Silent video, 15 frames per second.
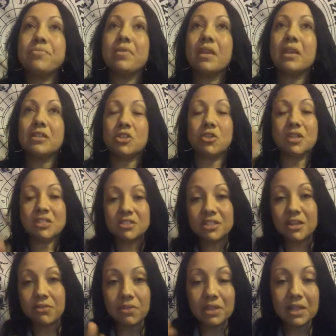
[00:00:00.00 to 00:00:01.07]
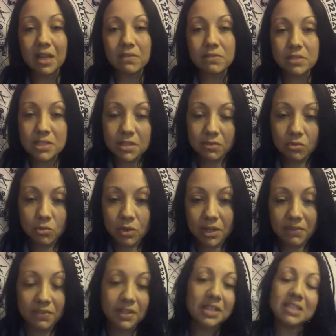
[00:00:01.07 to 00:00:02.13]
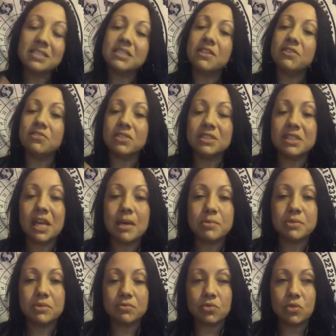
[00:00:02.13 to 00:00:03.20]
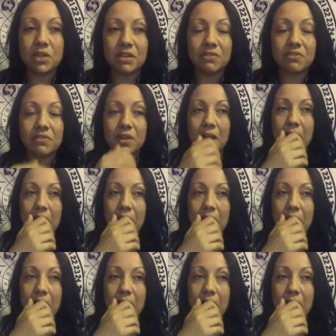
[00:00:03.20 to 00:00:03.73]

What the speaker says: So there's different levels of grief, and there's different types of grief.